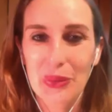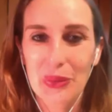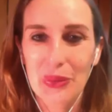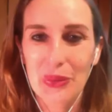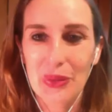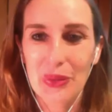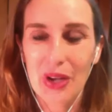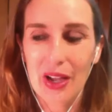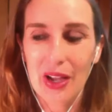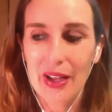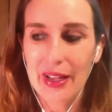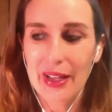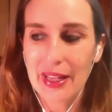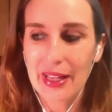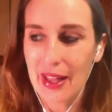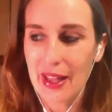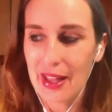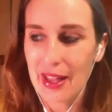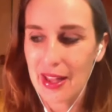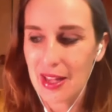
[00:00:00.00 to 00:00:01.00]
I
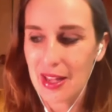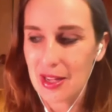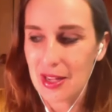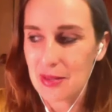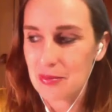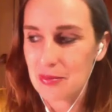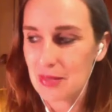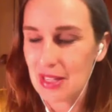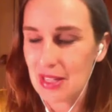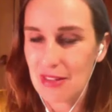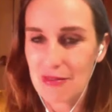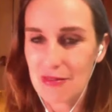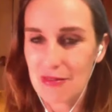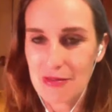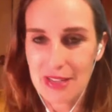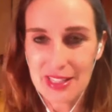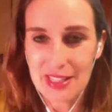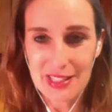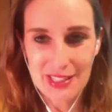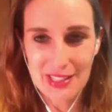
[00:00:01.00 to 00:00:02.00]
am
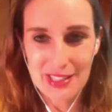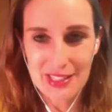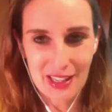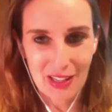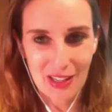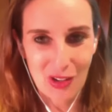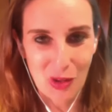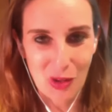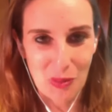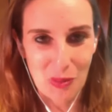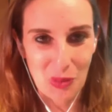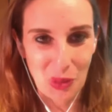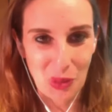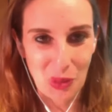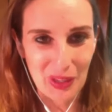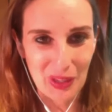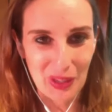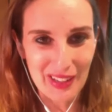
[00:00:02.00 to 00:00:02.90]
resting a lot more,